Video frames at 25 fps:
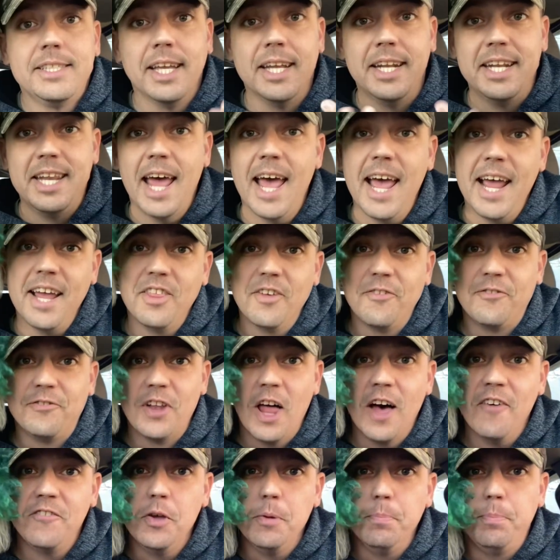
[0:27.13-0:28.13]
Today, the
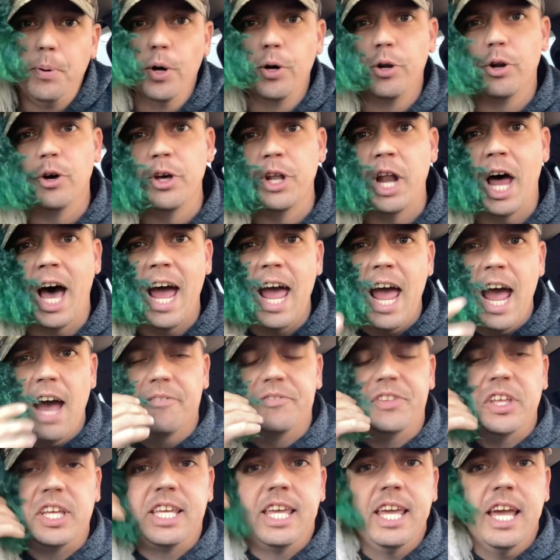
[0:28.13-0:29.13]
Fluffy Poodle and I
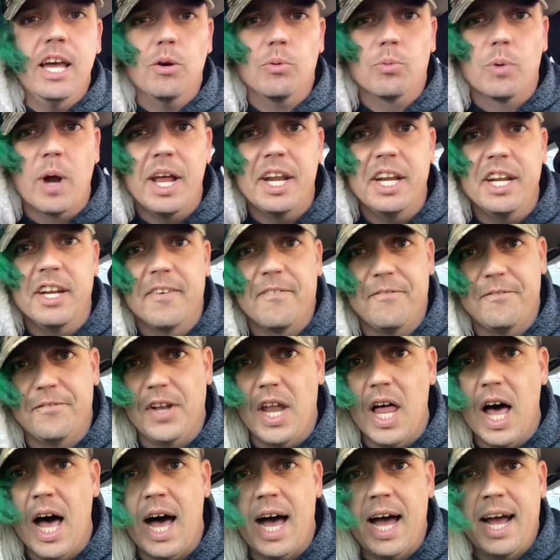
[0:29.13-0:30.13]
have to get ready to
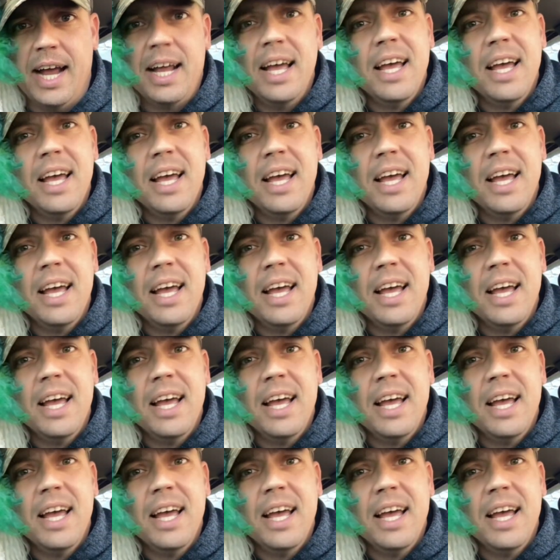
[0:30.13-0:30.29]
fly.